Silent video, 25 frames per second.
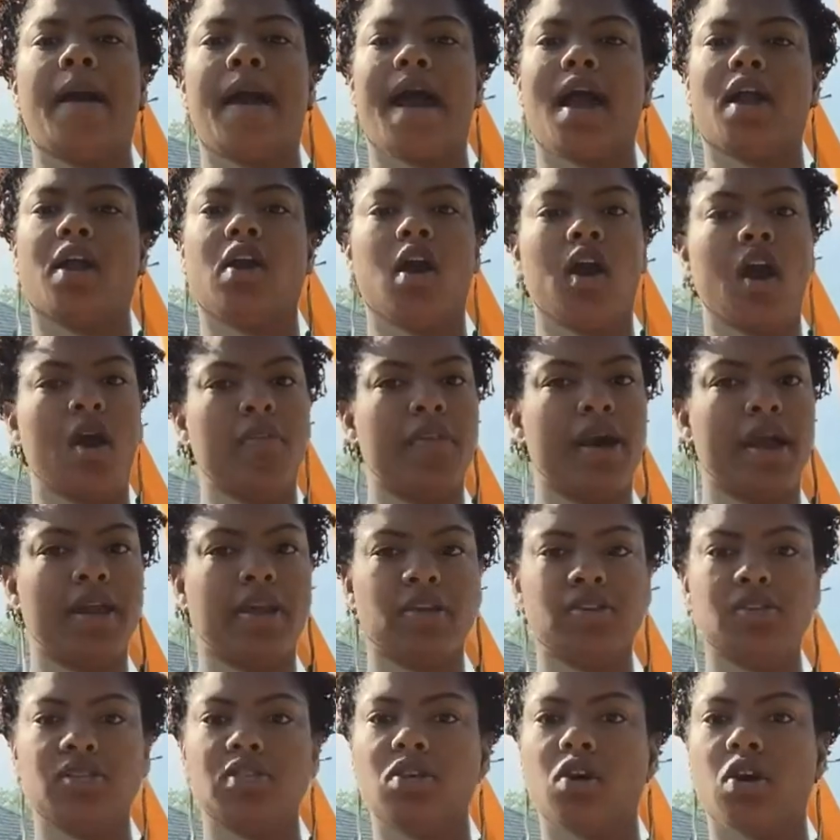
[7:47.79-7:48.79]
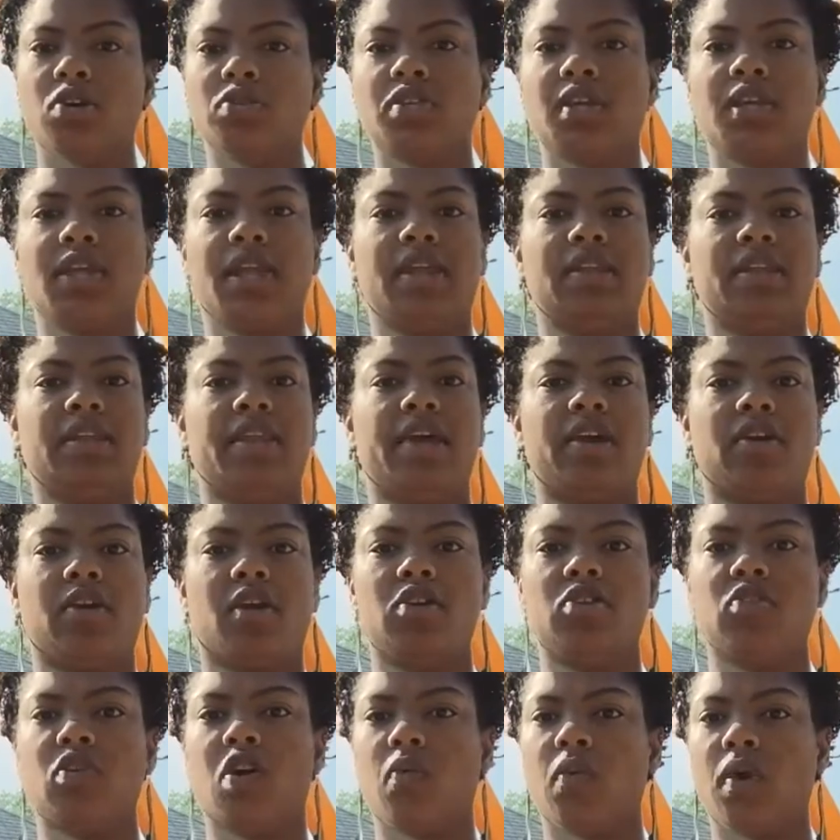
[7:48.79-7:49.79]
I called my consultant and let
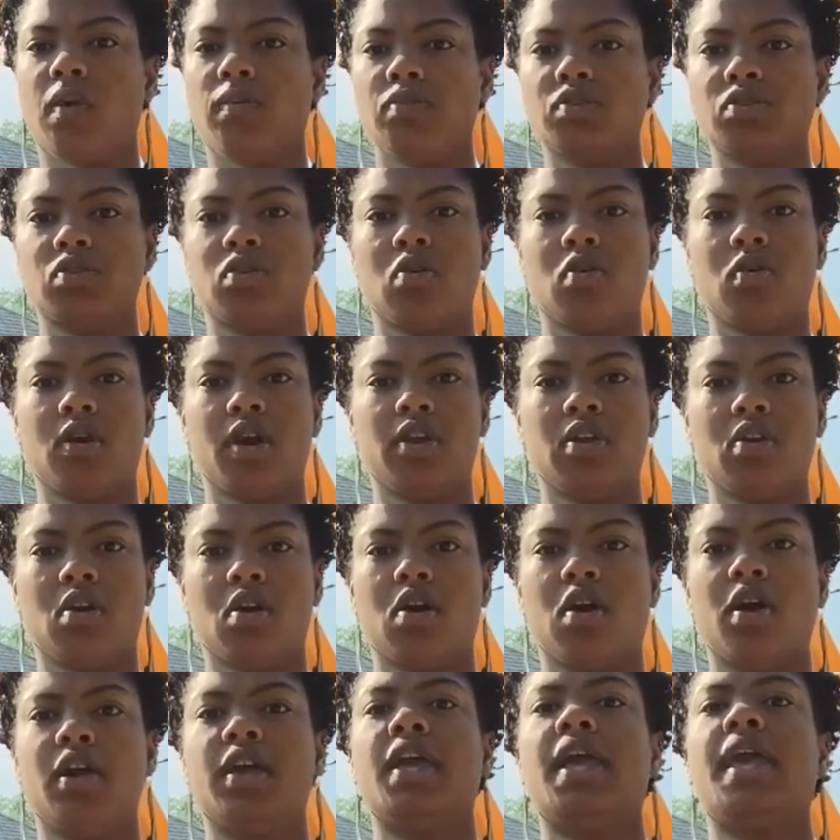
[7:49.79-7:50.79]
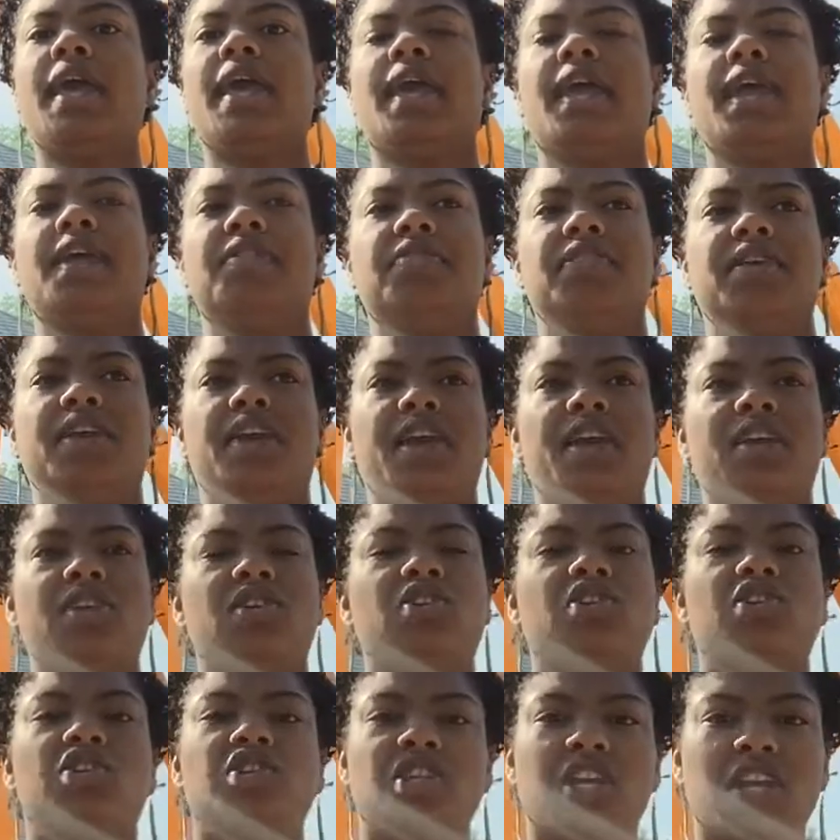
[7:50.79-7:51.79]
her know what was going on, and then
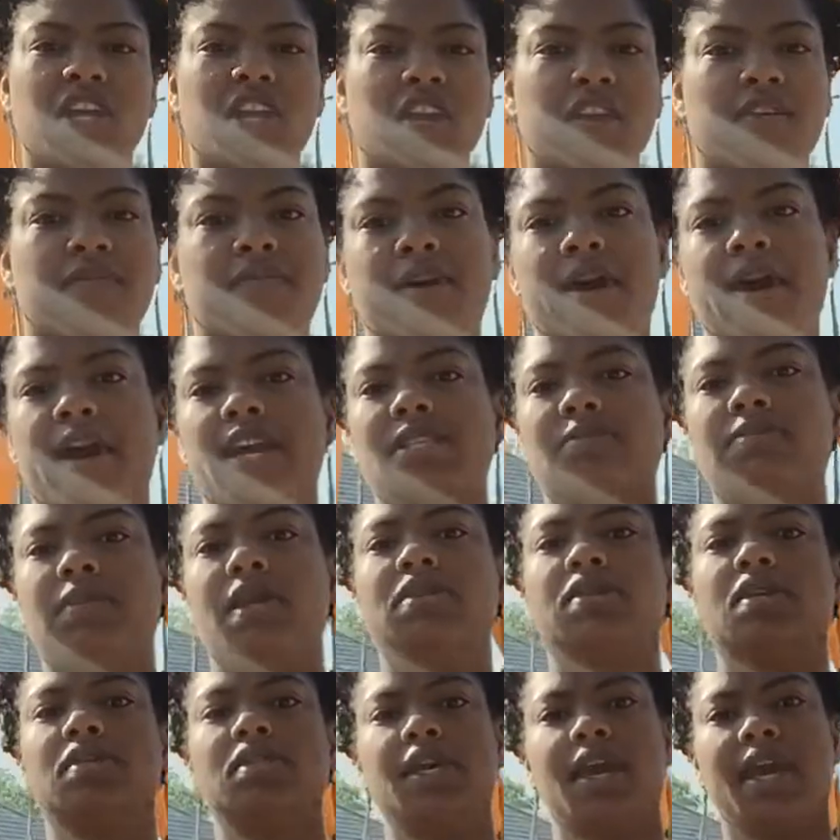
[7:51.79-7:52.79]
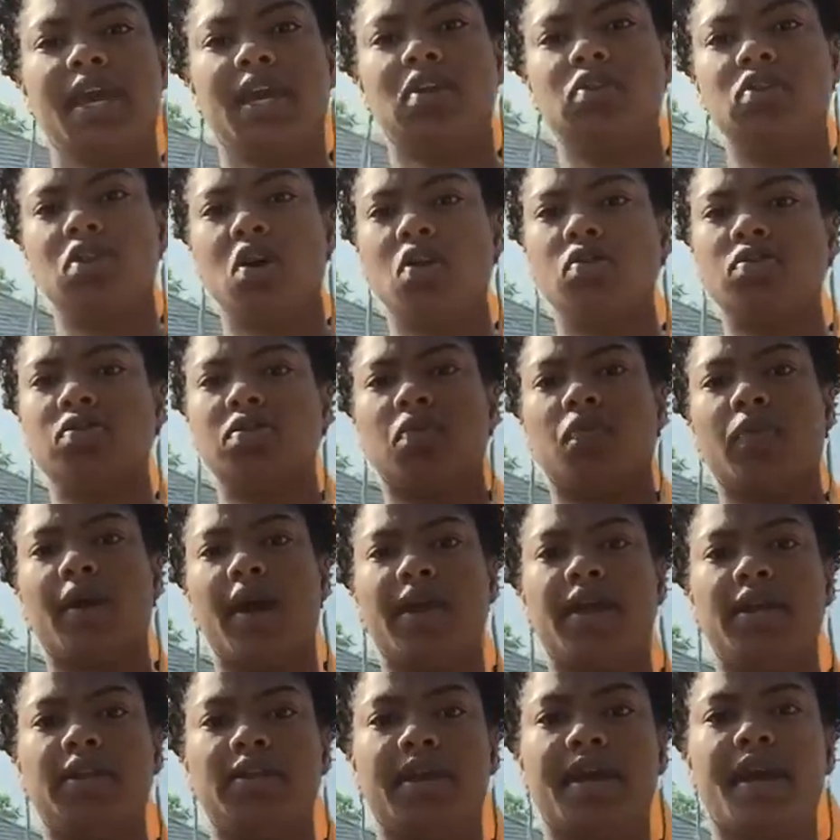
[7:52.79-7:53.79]
she advised me to take notes and
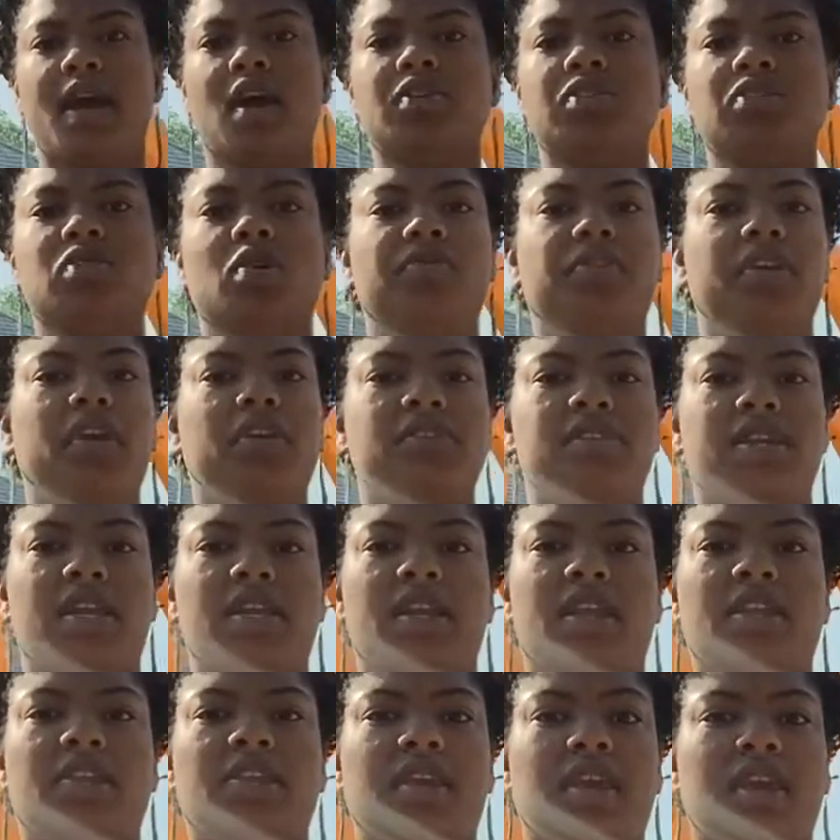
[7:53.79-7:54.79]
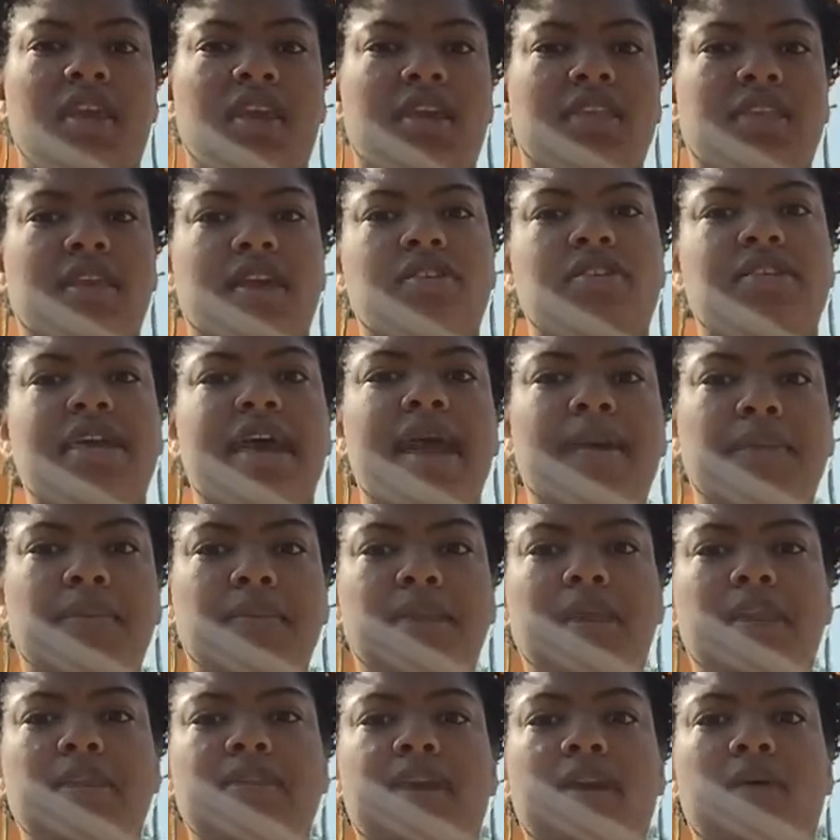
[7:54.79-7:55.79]
write it down, so if there's anything that's
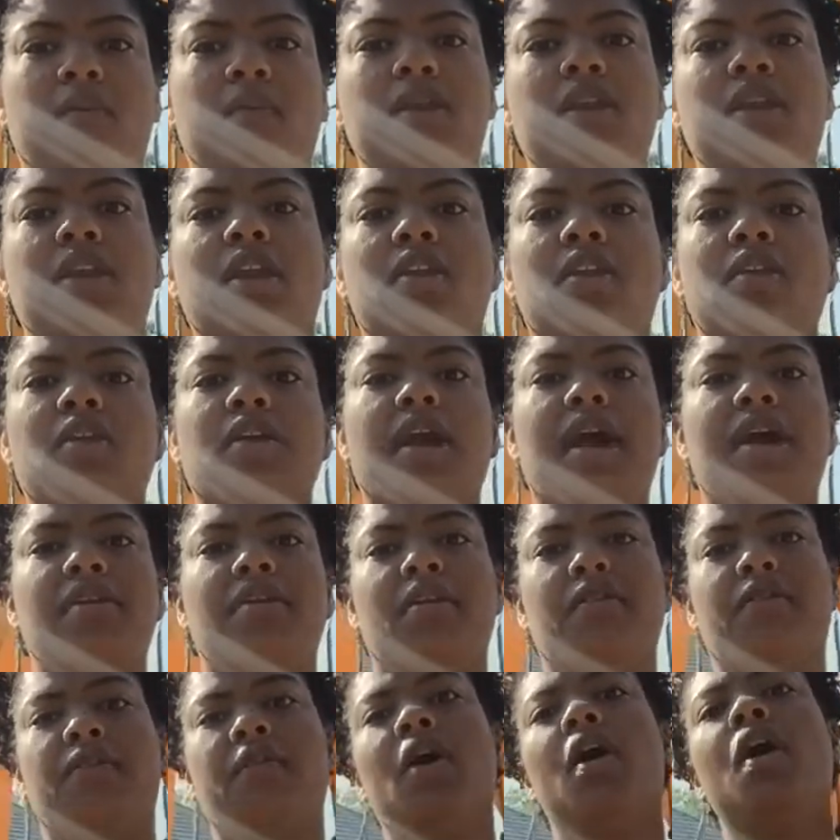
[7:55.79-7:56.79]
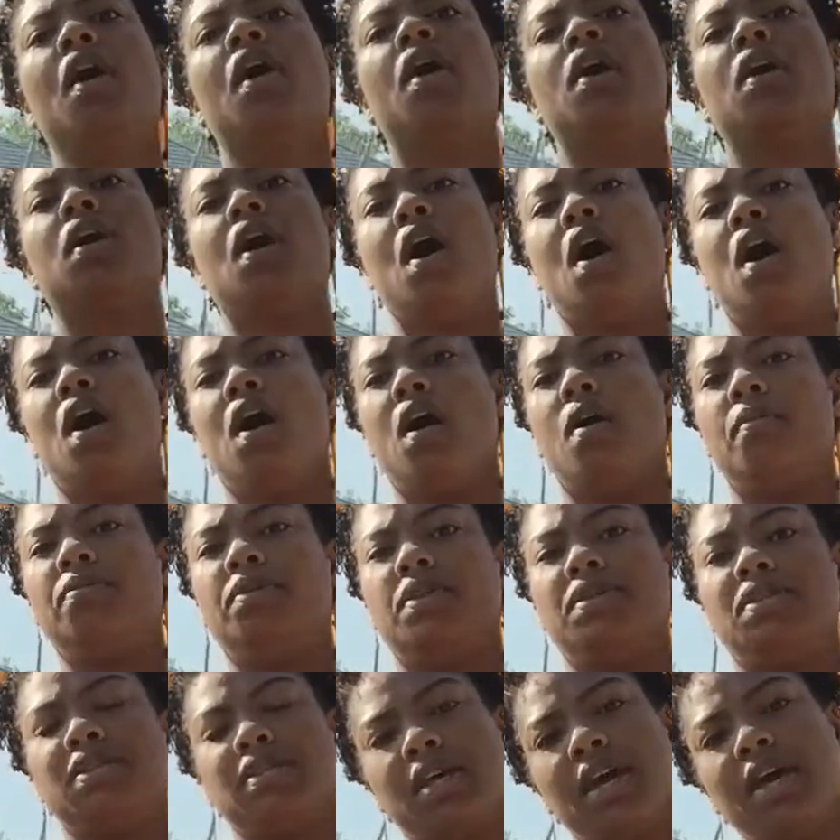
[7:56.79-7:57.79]
happening that we can kind of
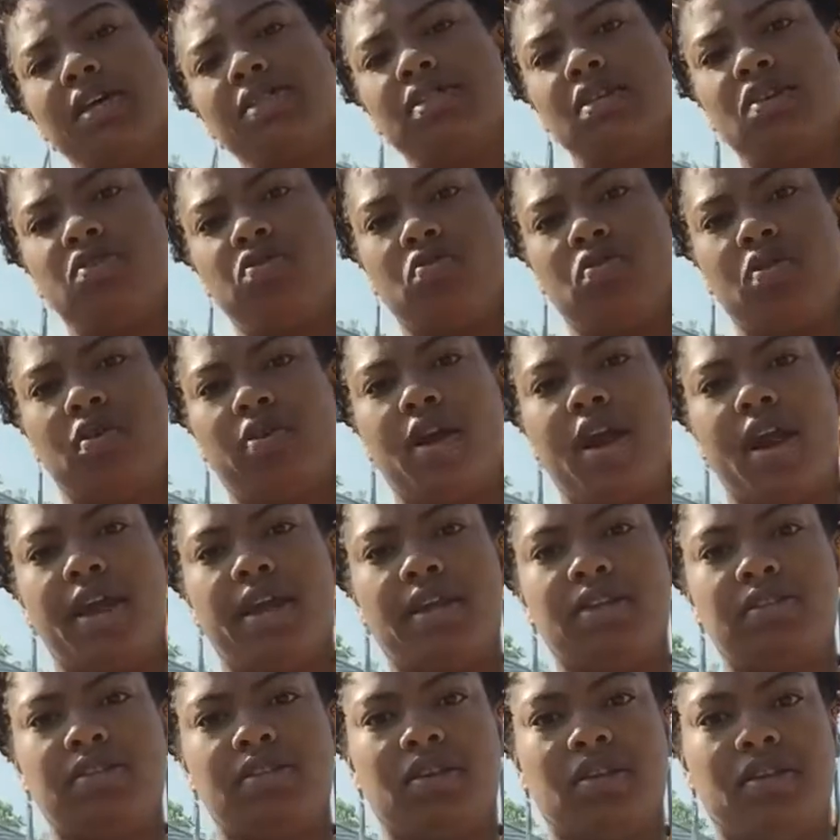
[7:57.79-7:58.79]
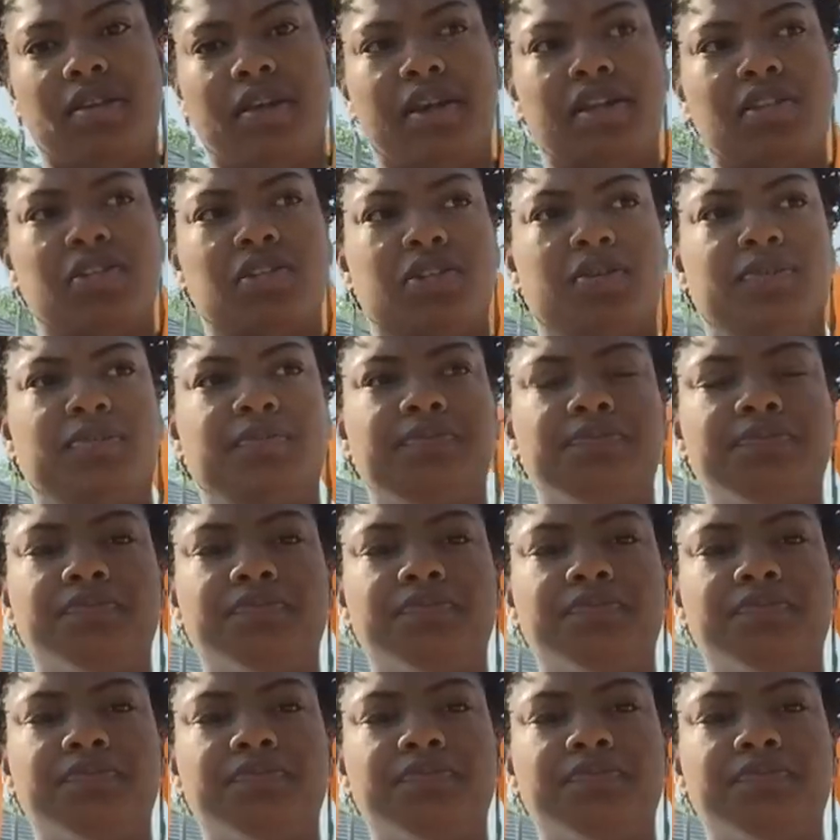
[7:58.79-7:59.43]
discuss it during our installation.